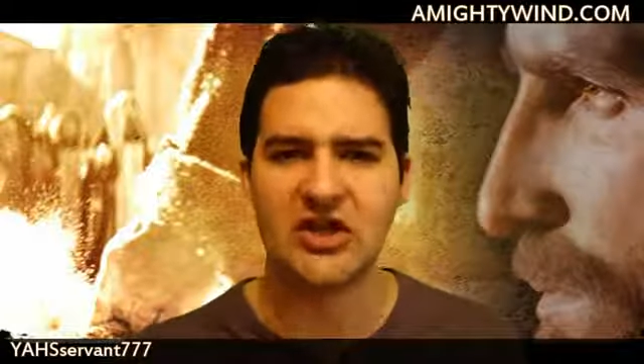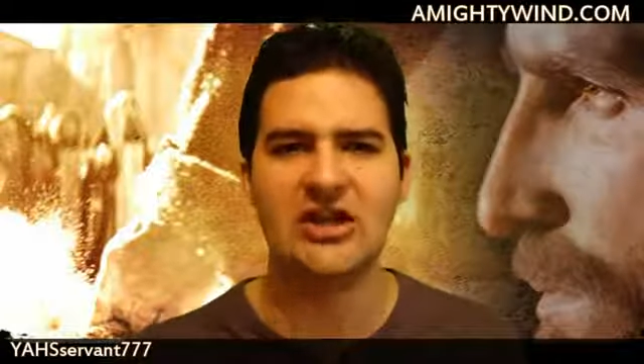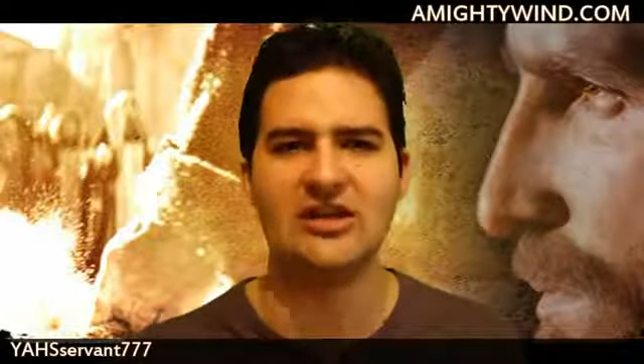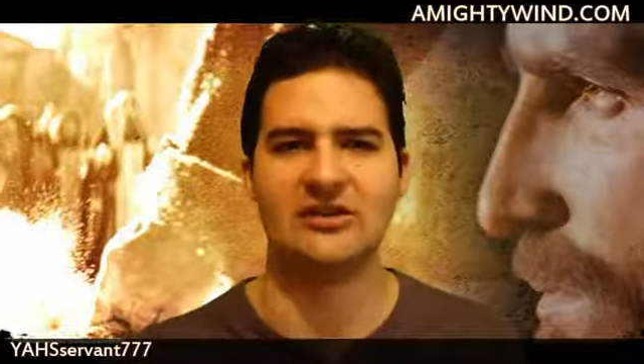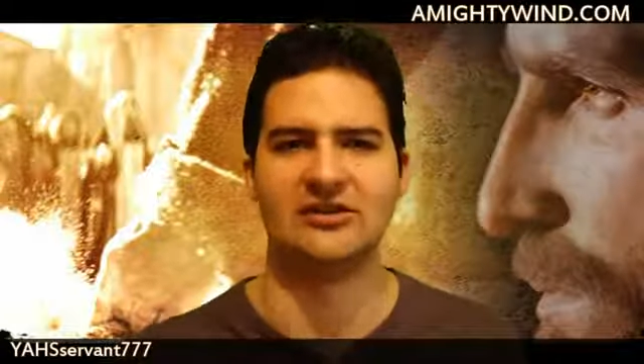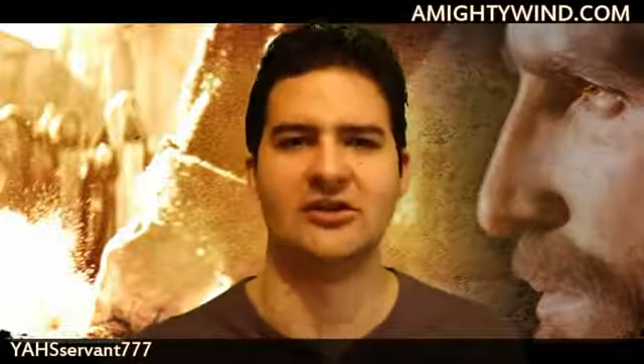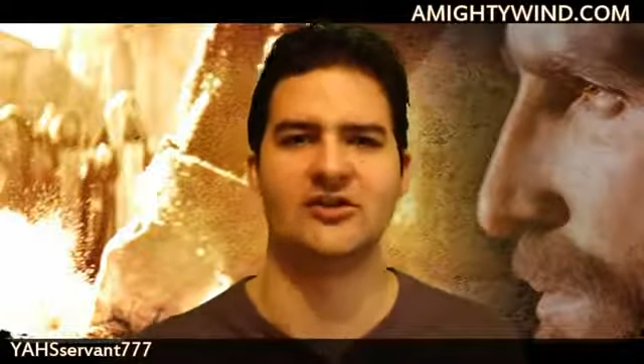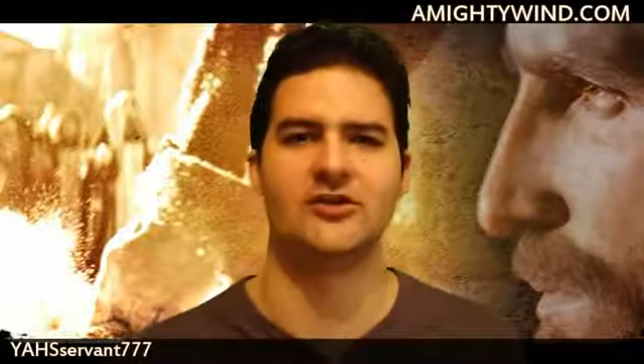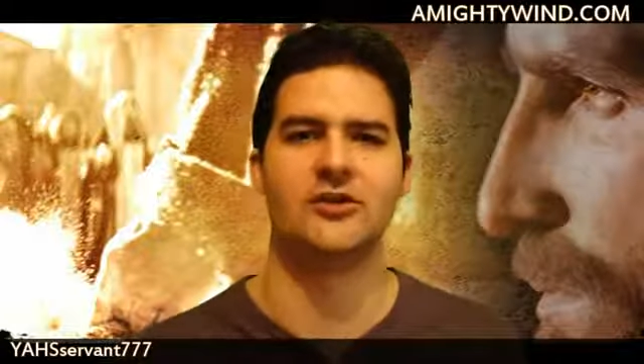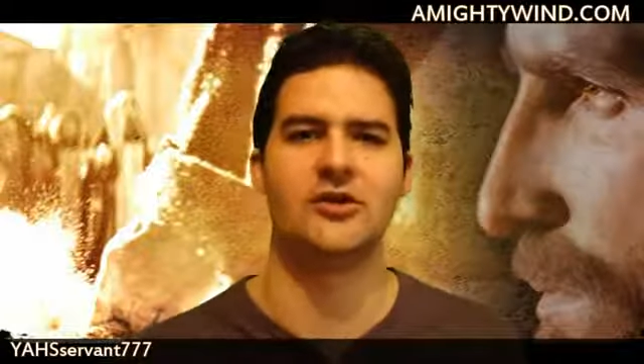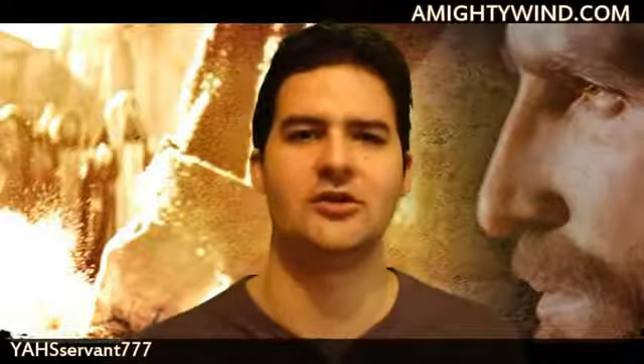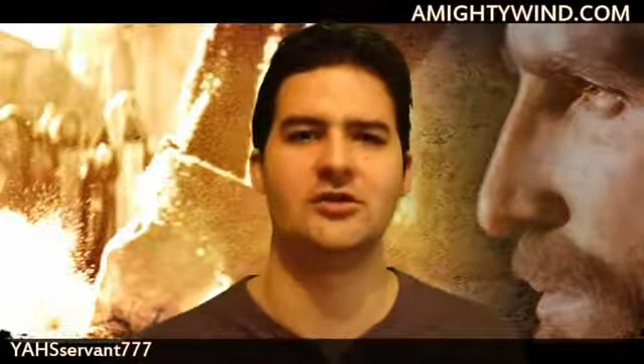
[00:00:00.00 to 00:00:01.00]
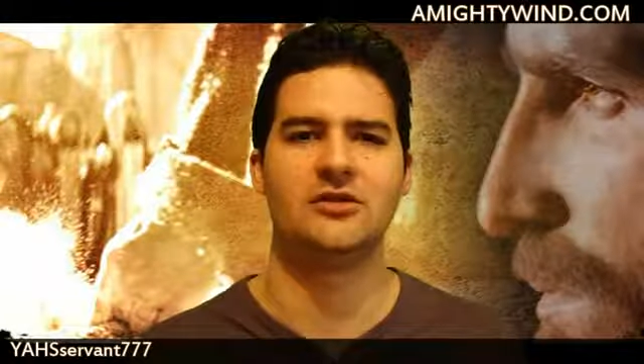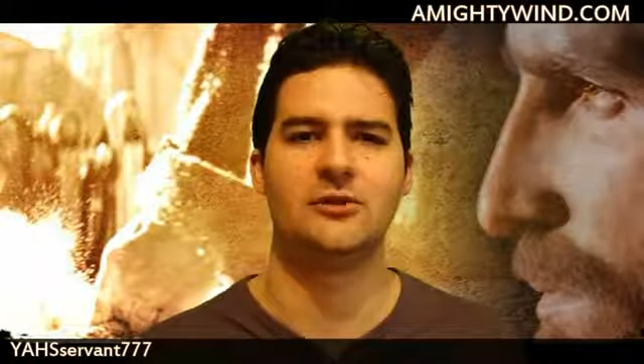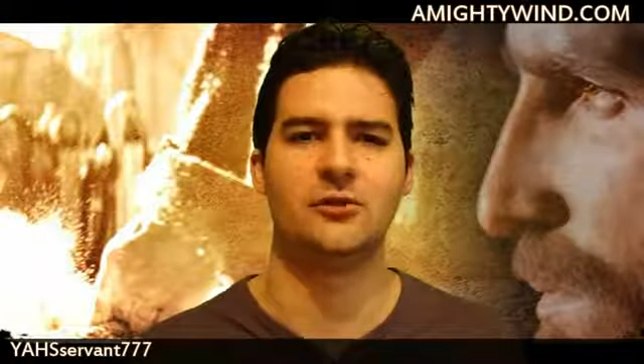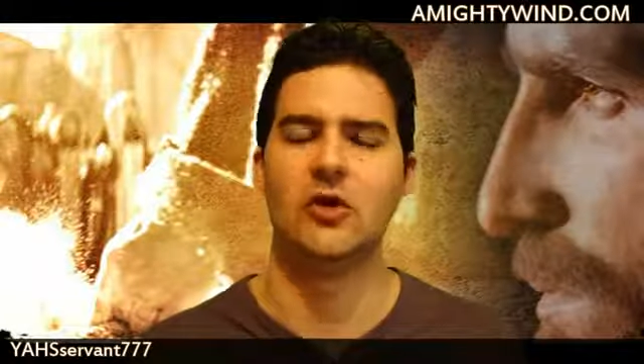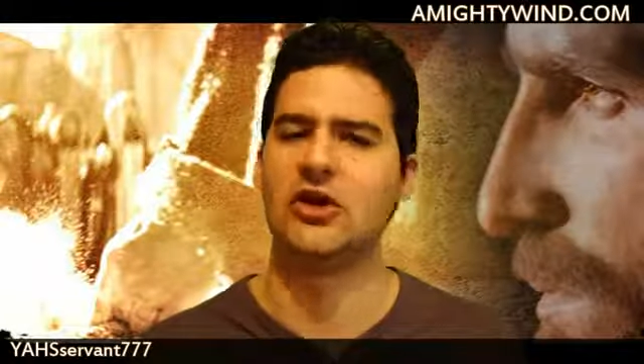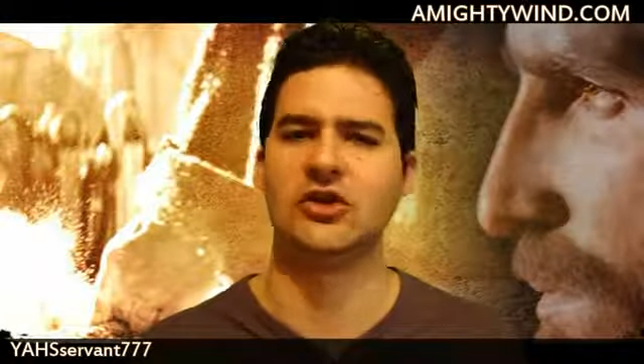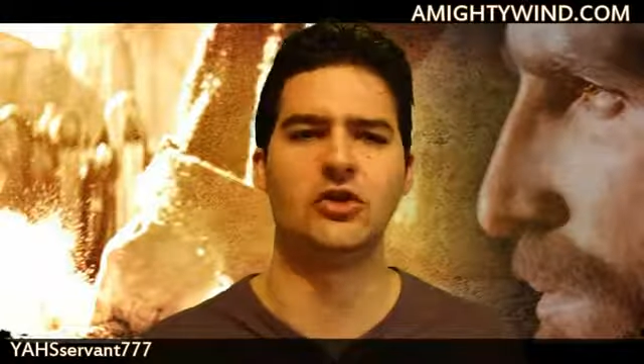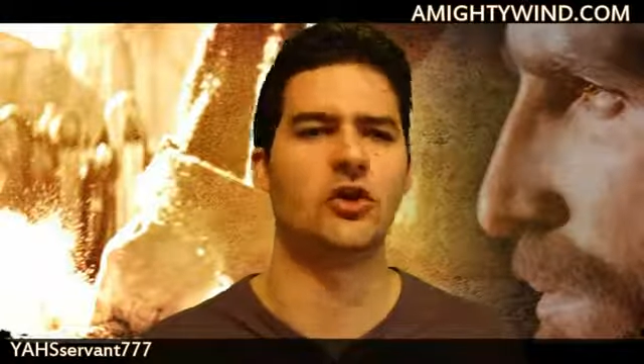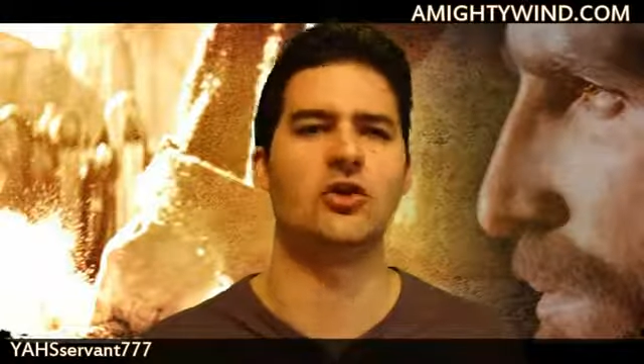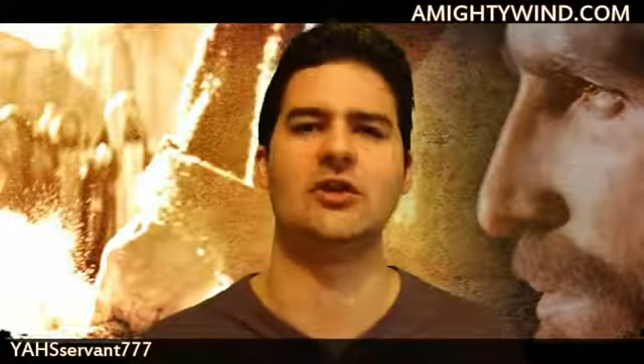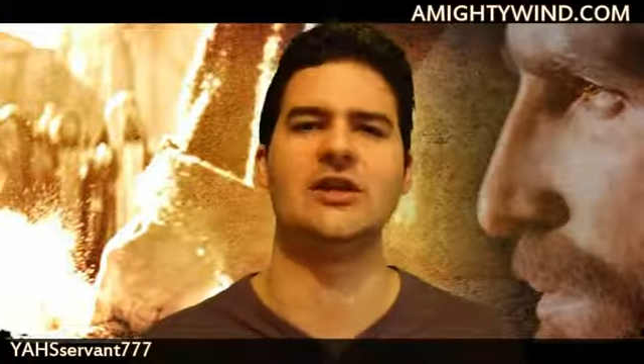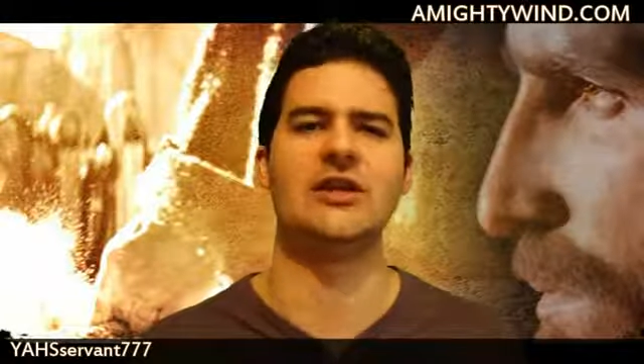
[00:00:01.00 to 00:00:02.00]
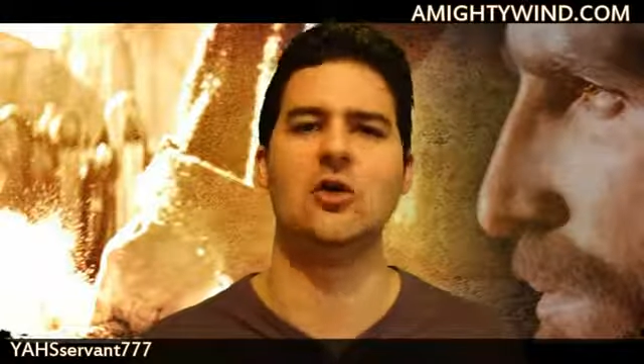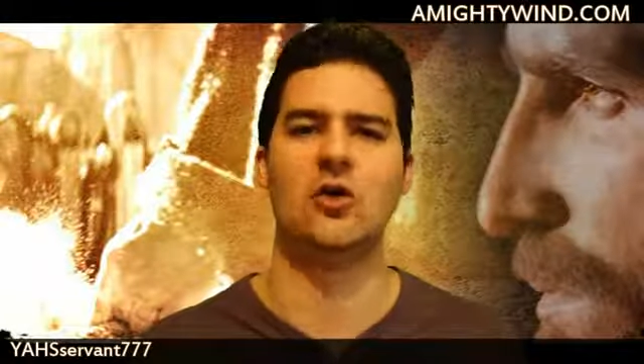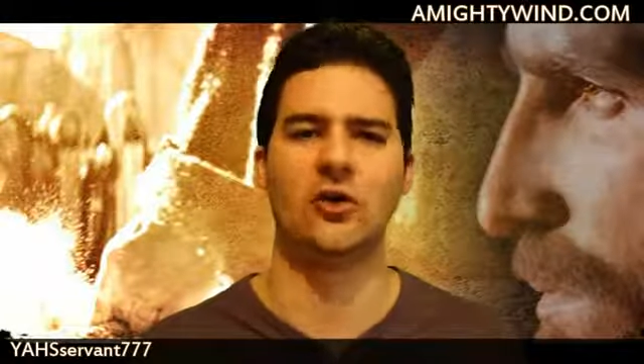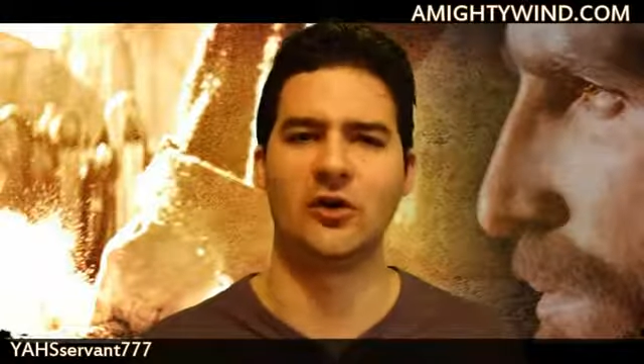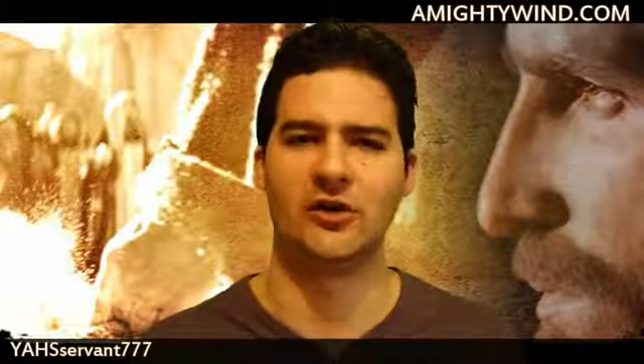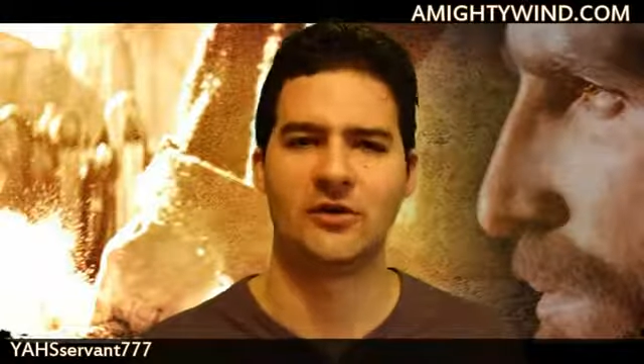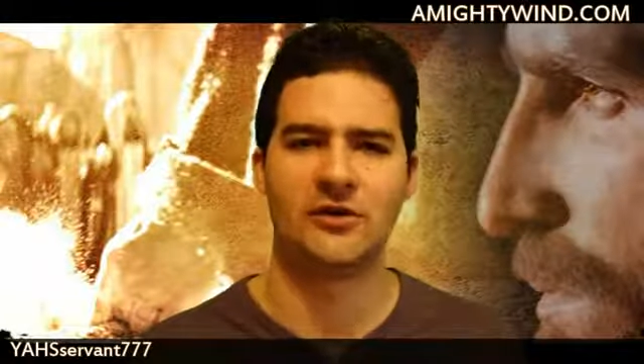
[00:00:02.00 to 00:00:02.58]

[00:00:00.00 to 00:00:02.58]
Jesus for eternally more,